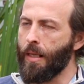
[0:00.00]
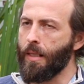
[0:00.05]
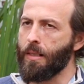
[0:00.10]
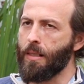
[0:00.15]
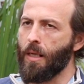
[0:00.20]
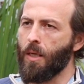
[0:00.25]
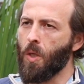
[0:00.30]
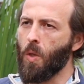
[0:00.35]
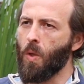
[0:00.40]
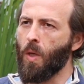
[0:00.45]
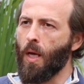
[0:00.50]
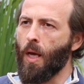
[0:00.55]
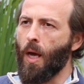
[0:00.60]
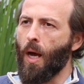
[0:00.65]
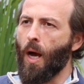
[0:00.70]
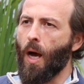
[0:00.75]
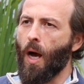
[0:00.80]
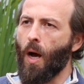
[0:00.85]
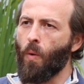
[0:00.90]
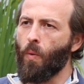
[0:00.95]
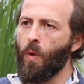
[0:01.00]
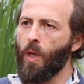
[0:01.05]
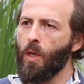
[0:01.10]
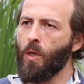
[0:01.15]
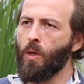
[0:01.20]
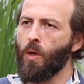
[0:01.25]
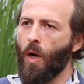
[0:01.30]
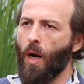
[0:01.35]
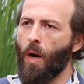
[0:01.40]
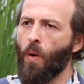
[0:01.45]
So how
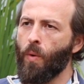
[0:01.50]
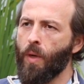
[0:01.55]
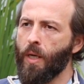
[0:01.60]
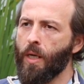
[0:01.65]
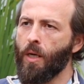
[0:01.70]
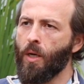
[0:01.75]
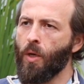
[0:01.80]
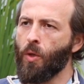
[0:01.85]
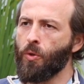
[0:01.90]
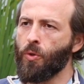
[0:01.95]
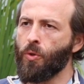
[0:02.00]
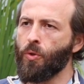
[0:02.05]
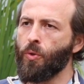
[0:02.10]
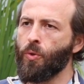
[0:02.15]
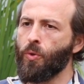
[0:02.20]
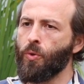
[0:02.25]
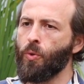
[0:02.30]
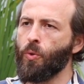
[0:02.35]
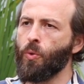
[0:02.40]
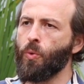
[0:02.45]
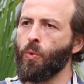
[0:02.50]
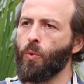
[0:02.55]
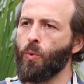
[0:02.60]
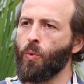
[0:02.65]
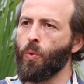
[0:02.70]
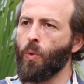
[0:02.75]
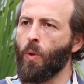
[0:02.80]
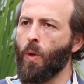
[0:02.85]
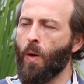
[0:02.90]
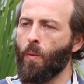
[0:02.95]
we go to
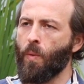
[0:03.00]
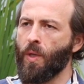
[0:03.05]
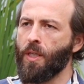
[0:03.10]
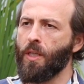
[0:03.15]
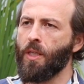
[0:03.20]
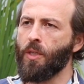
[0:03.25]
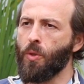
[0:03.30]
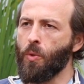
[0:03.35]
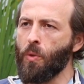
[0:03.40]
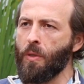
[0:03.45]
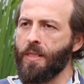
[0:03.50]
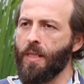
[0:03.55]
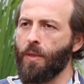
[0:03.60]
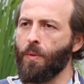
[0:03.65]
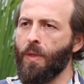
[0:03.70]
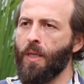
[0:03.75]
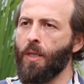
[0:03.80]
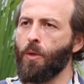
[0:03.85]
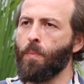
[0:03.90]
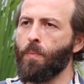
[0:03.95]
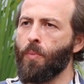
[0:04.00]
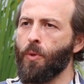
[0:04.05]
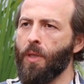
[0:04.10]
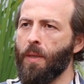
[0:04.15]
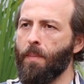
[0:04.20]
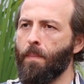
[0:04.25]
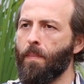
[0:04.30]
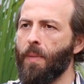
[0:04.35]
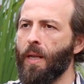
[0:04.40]
what are the tools that we need to put in